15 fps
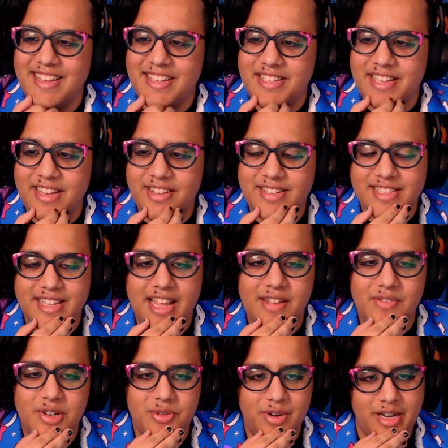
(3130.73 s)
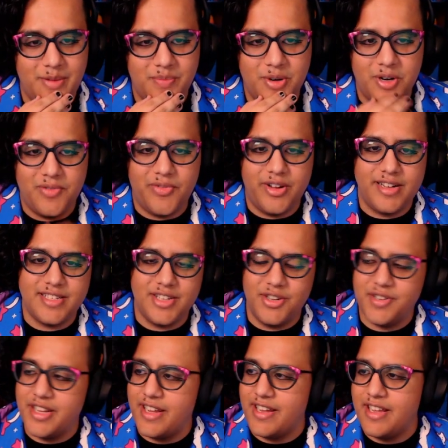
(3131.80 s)
Dale is live and ready. Perfect.
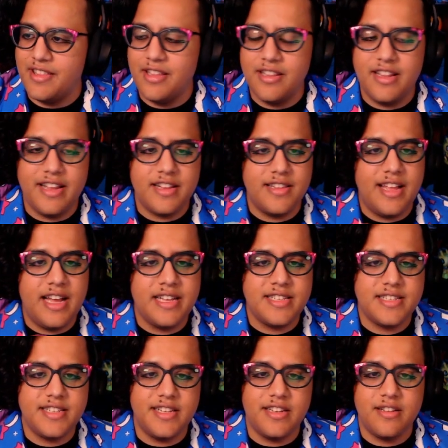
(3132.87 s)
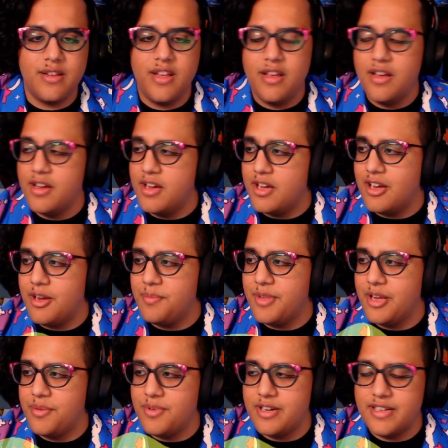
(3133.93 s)
Okay, and then like last thing that
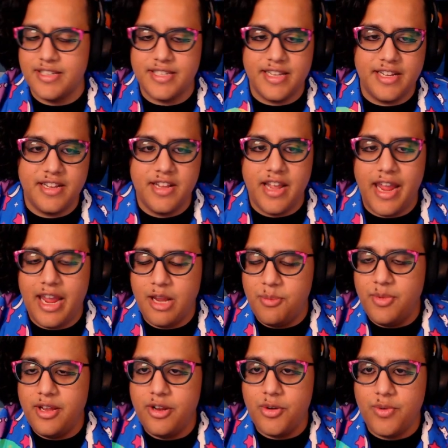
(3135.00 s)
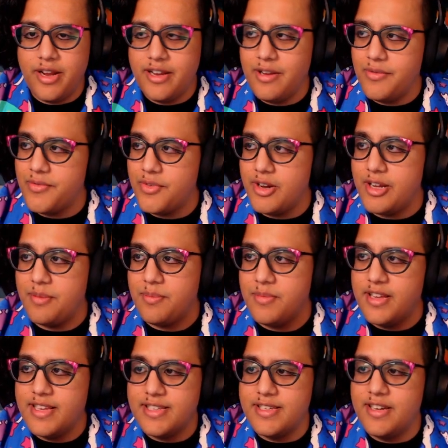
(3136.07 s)
I want to say, animated gradient frame
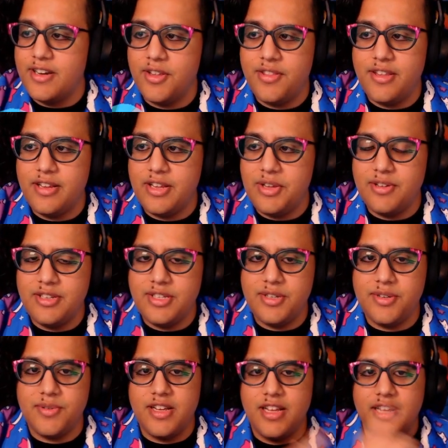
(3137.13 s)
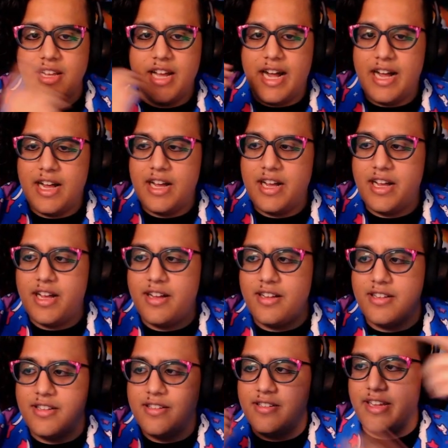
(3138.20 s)
is another thing you can do.
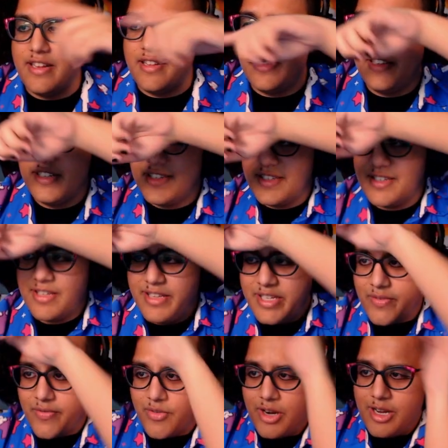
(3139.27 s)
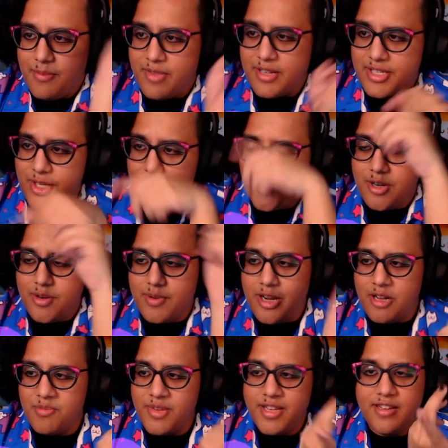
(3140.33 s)
Like this frame that's going
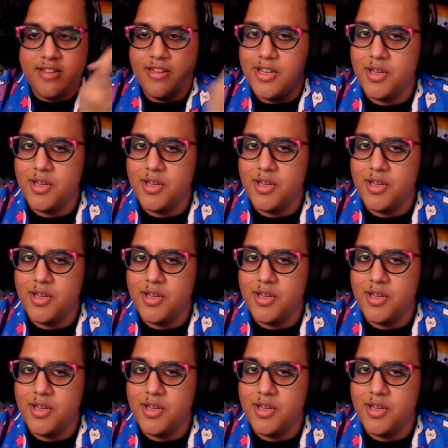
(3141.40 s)
around me,